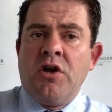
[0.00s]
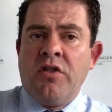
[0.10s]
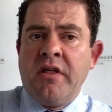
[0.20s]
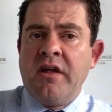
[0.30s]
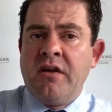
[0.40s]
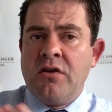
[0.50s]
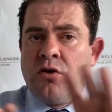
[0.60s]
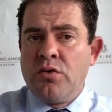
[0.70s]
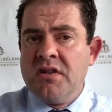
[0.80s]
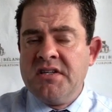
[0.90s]
then
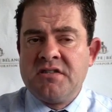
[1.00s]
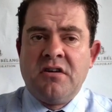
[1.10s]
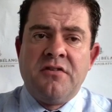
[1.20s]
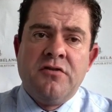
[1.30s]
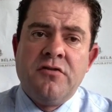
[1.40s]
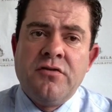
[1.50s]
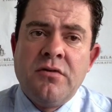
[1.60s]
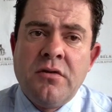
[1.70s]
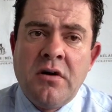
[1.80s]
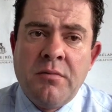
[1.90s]
you're released off
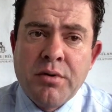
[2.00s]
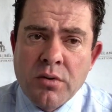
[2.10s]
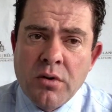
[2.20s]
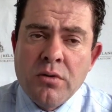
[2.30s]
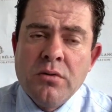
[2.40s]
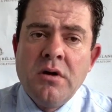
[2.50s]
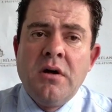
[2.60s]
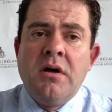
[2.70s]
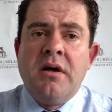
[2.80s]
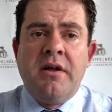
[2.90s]
of parole
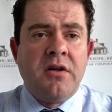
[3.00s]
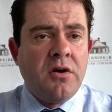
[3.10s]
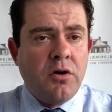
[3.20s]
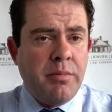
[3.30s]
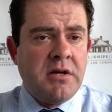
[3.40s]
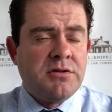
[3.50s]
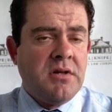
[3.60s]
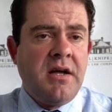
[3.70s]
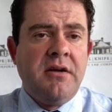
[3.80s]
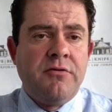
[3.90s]
and you can go about your
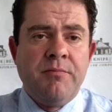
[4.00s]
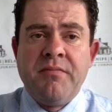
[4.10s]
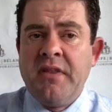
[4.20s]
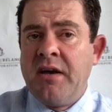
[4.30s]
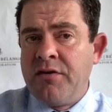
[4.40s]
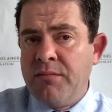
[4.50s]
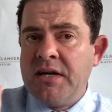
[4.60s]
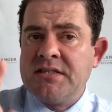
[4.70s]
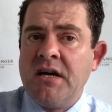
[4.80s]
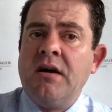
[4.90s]
life. Now, if you
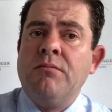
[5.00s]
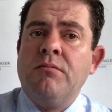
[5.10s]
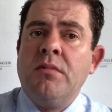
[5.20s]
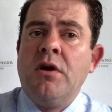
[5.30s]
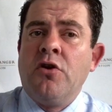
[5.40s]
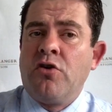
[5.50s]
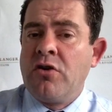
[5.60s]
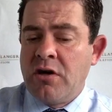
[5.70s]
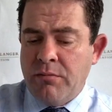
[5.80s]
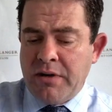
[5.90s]
mess up, you're
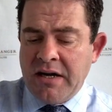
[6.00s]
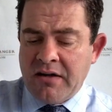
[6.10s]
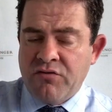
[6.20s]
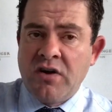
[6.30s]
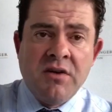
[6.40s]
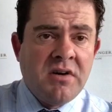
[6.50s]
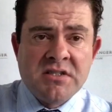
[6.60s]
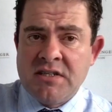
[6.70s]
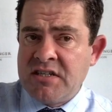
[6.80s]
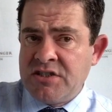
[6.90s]
going to come back in front of
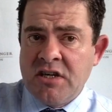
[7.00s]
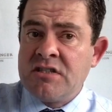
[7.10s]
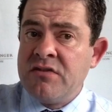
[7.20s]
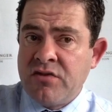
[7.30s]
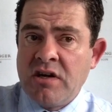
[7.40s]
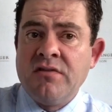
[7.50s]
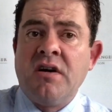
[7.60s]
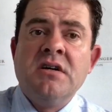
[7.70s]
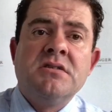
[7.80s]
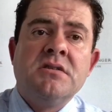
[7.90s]
us, not a judge, in front of
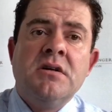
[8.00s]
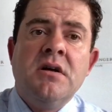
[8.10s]
us,